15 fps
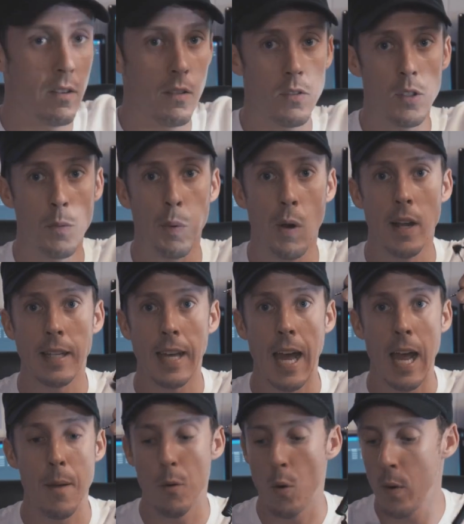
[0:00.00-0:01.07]
supplied
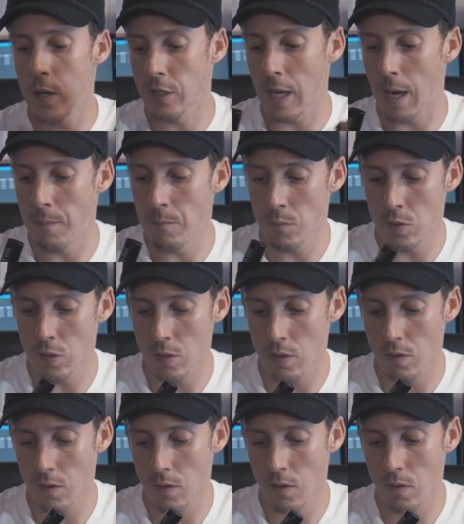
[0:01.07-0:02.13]
cable which comes
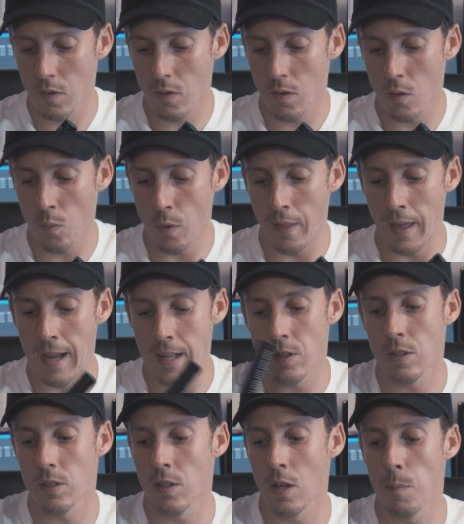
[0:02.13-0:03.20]
with it,
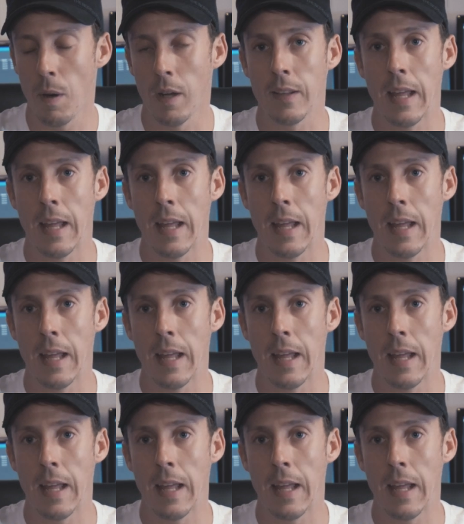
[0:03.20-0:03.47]
so you plug